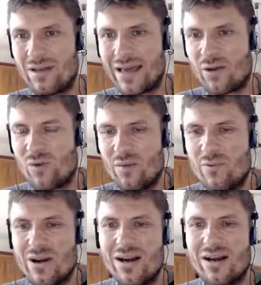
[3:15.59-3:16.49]

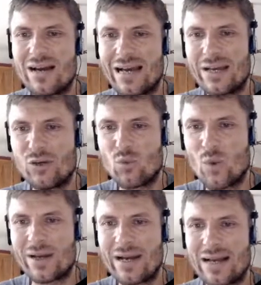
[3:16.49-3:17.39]
equilibria and
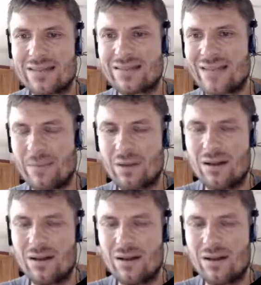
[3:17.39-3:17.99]
one unstable.